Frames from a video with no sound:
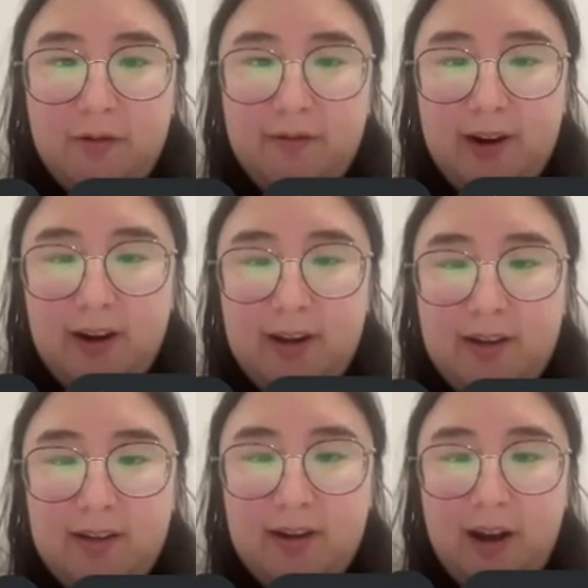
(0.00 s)
to a
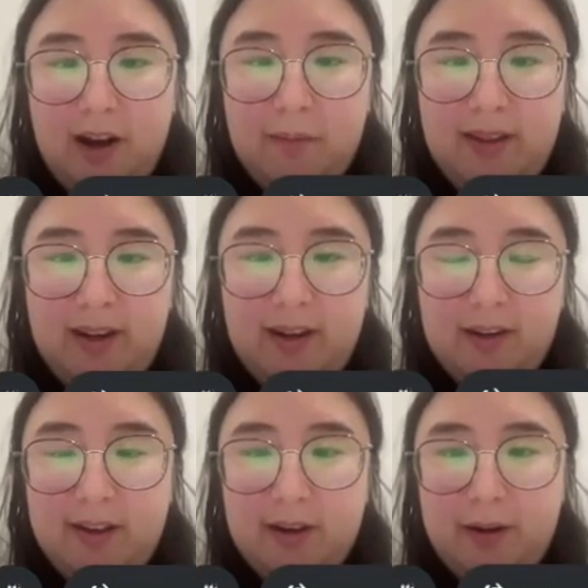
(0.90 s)
friend, and they can
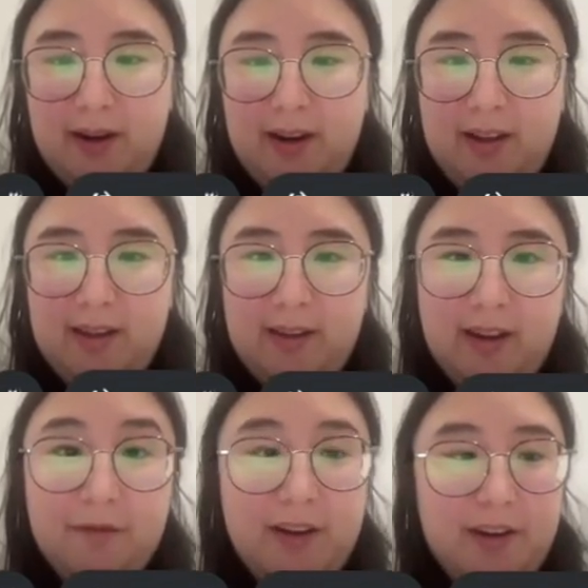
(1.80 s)
click a button and then
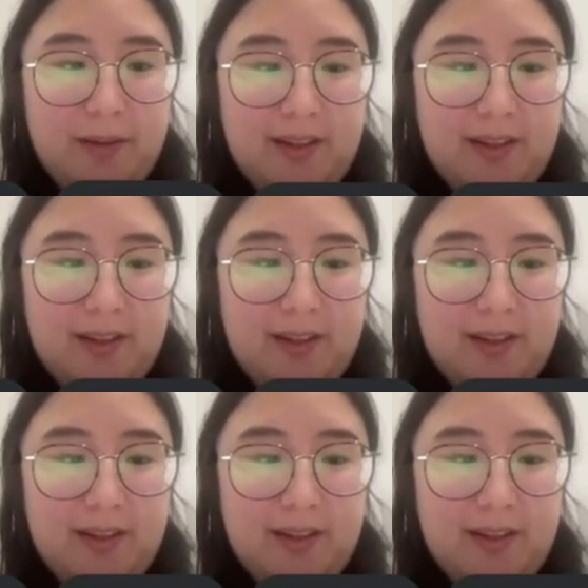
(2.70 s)
like read a